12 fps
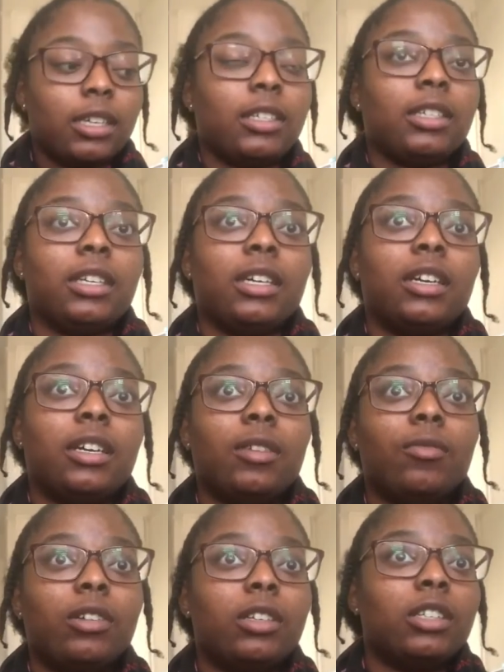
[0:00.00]
So yeah, I
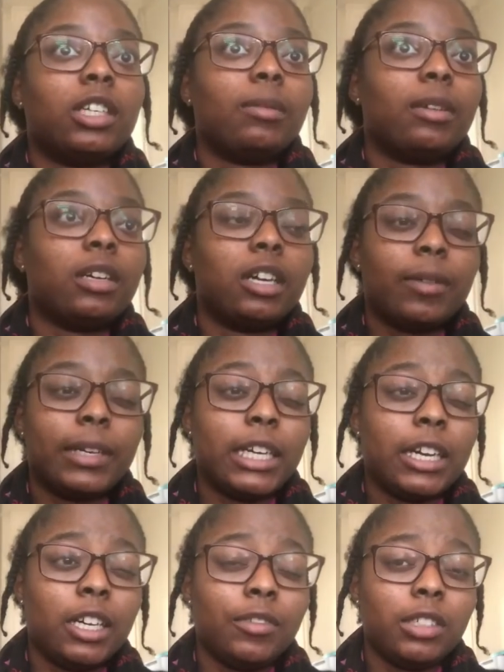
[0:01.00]
wanted to talk about how I
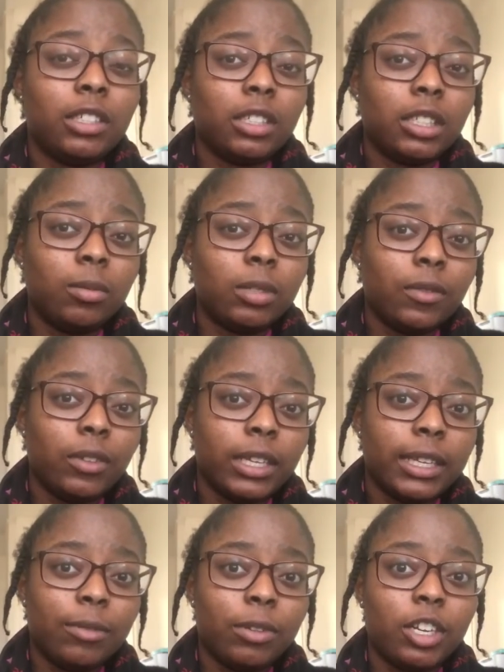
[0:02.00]
get out of reading slumps. I feel
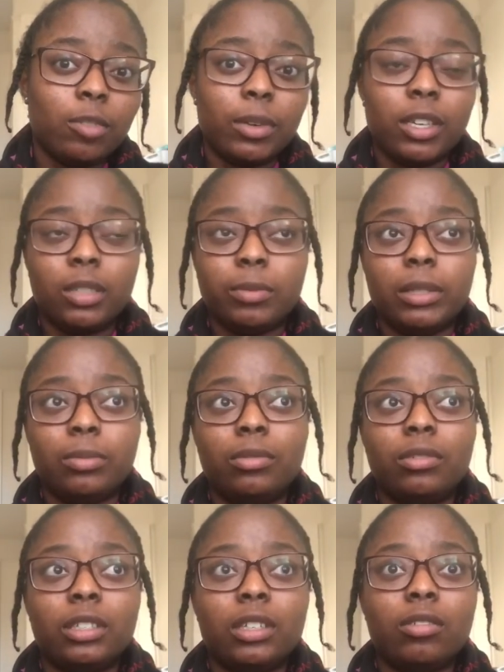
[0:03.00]
like that would help other
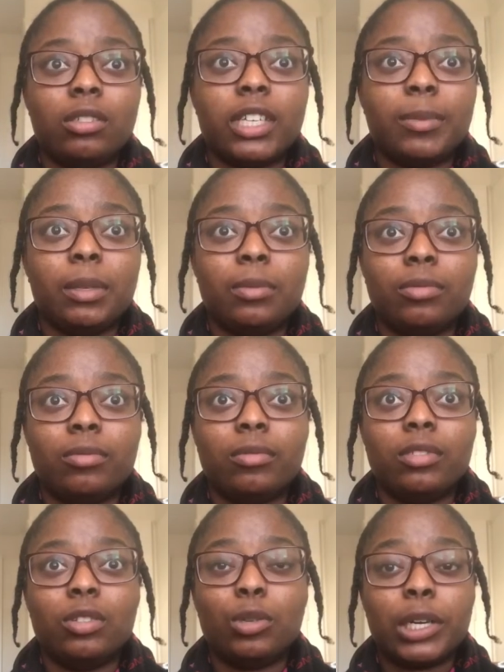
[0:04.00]
people, because I know a lot of people
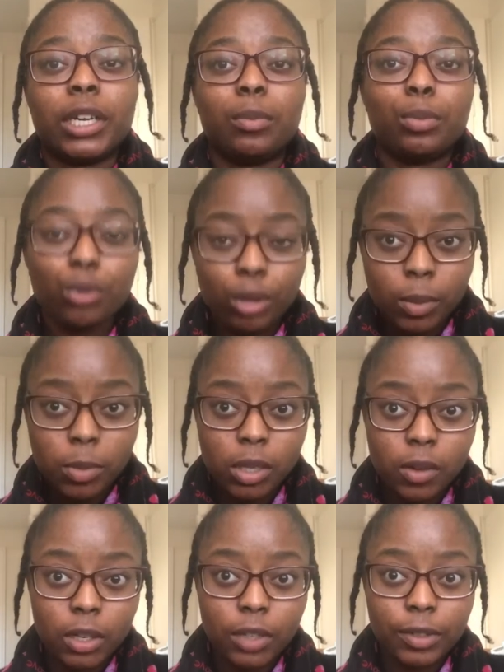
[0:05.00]
don't know how to pull
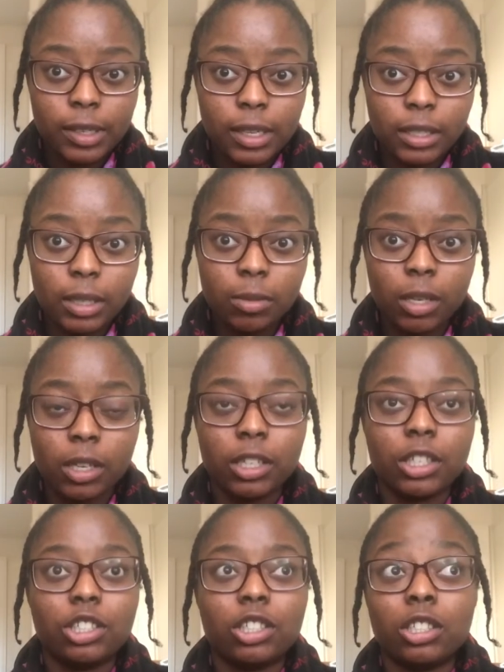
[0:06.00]
themselves out of reading slumps other
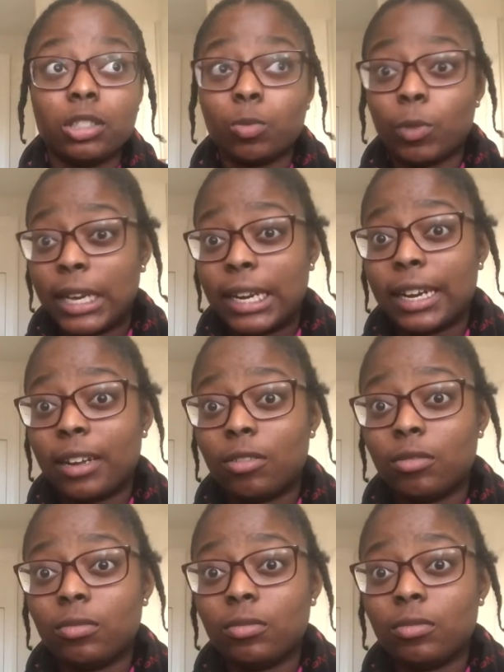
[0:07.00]
than to just wait it out.